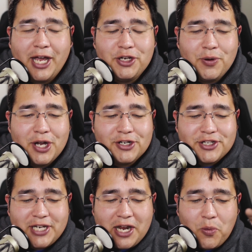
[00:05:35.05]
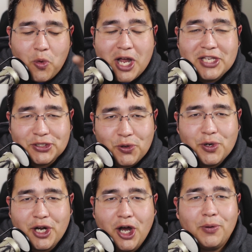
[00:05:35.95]
I don't understand what is
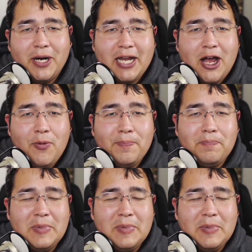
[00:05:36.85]
going on right now,